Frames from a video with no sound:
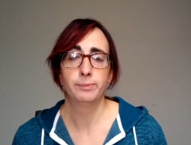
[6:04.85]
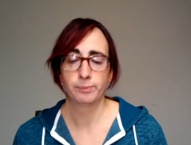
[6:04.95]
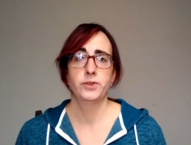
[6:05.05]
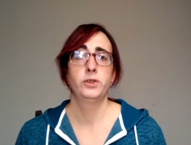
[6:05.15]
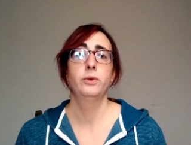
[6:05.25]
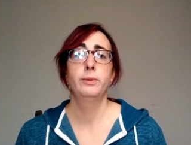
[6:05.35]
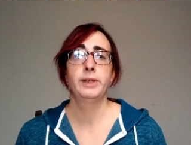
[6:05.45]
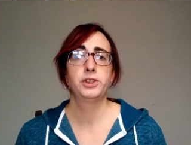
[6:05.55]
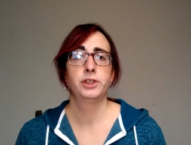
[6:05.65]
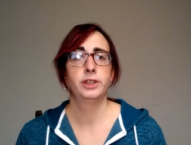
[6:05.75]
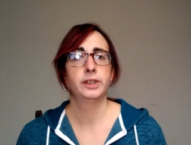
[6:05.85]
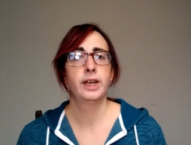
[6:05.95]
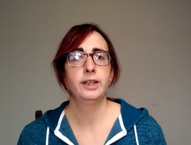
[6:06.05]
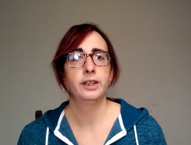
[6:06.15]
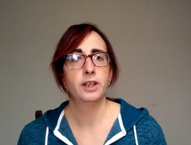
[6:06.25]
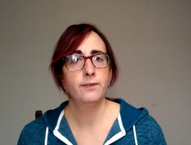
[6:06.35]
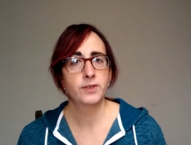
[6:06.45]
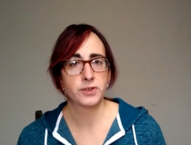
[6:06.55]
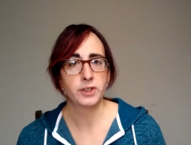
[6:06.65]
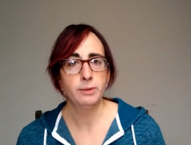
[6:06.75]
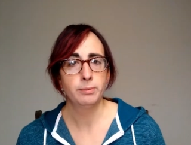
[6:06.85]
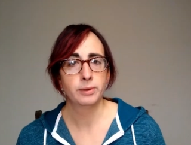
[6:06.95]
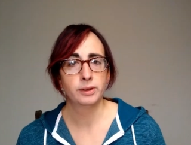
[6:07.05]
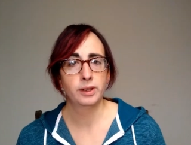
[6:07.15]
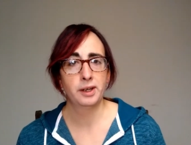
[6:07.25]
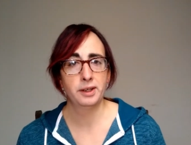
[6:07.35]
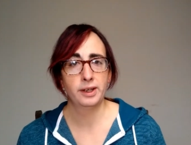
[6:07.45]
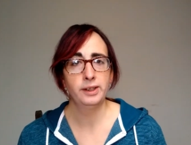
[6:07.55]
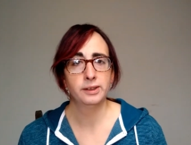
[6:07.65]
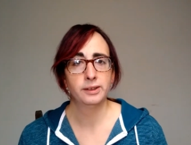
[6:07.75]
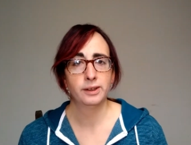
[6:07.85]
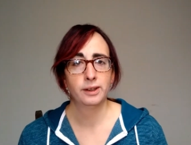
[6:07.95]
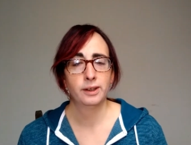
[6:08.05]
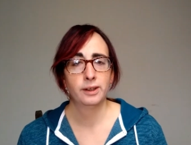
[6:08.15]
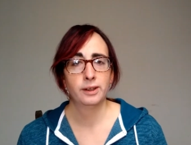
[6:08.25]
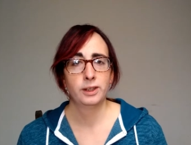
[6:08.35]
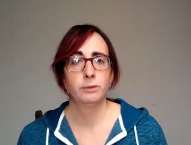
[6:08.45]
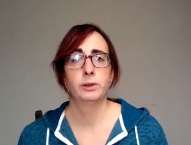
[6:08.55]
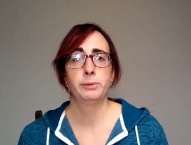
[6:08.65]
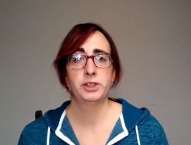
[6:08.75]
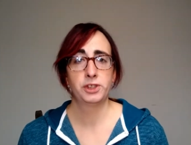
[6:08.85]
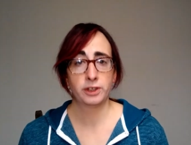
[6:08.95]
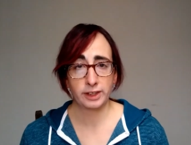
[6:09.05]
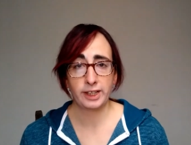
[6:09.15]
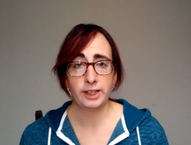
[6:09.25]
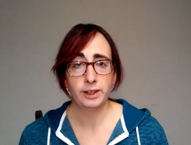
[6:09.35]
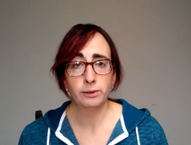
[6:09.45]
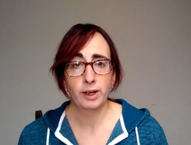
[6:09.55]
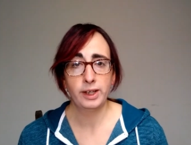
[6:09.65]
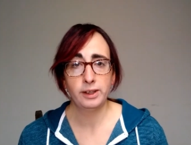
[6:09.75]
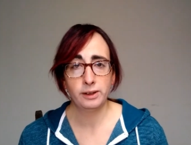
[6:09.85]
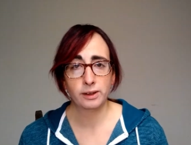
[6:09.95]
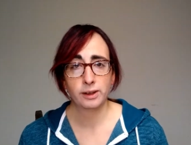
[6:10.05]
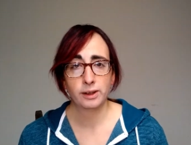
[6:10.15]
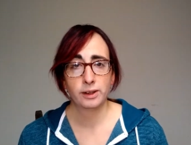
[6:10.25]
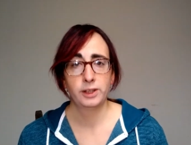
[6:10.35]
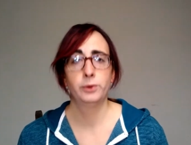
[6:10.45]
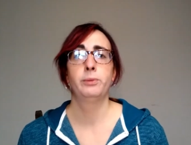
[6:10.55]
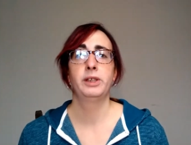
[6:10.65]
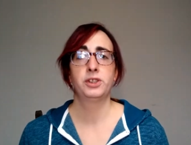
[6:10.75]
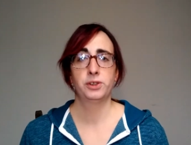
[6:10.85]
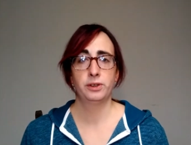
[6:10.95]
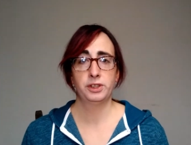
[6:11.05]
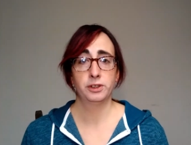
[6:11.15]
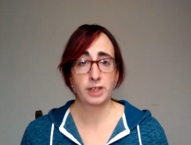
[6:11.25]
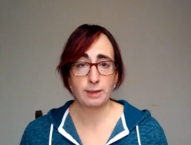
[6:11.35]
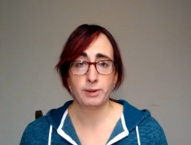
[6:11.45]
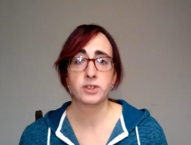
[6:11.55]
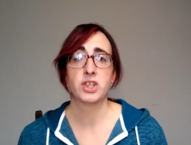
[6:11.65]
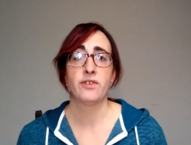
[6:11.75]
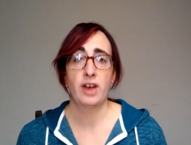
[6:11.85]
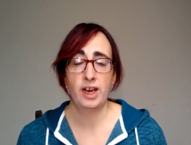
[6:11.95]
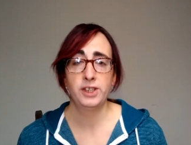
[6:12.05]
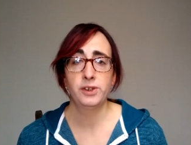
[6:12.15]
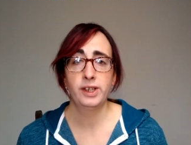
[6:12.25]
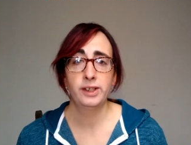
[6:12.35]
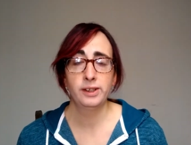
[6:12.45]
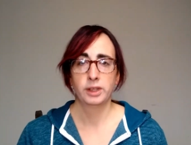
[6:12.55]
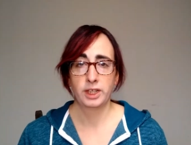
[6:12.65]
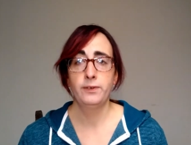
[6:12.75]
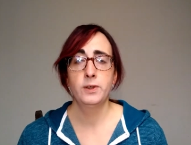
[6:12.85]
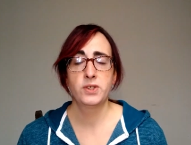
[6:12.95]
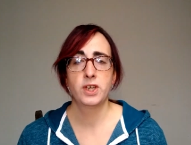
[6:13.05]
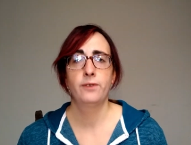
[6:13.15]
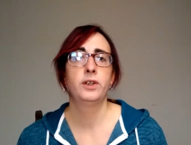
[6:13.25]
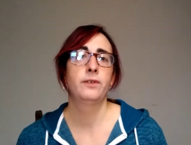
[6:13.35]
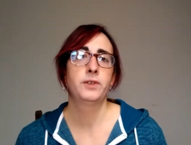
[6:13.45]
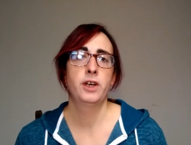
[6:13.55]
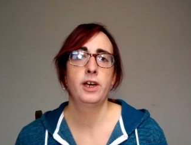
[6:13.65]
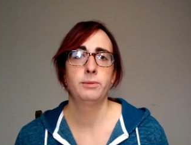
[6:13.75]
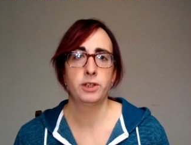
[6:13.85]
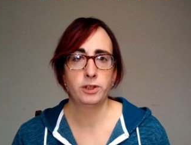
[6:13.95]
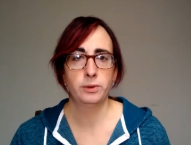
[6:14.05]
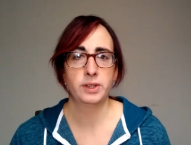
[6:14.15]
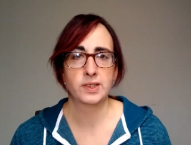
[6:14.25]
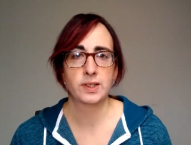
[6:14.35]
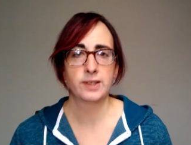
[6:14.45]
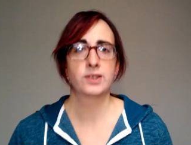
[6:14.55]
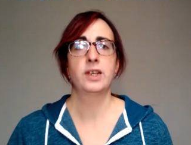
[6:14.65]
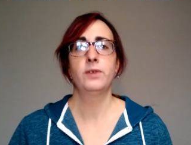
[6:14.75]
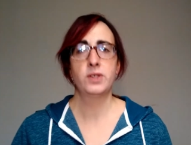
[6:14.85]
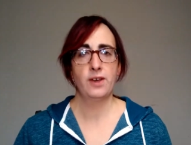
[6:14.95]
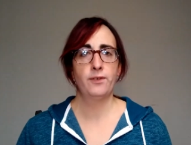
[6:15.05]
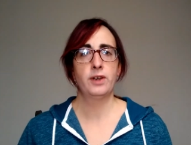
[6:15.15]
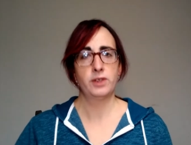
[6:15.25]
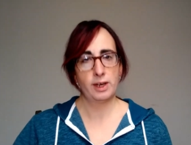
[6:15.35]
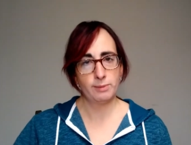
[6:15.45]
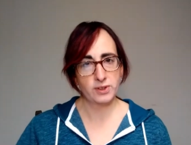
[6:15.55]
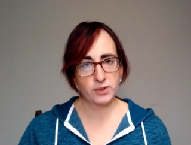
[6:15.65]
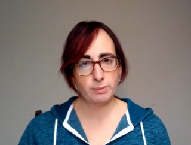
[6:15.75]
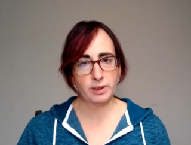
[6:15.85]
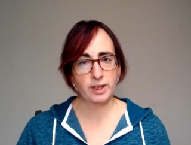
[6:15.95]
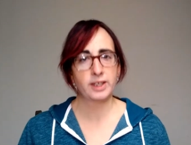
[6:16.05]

So you want to make sure you're getting enough sleep at night. You want to make sure you're eating right. You want to make sure that you're keeping yourself hydrated. Give yourself enough time to do these things. Give yourself enough time to sleep at night.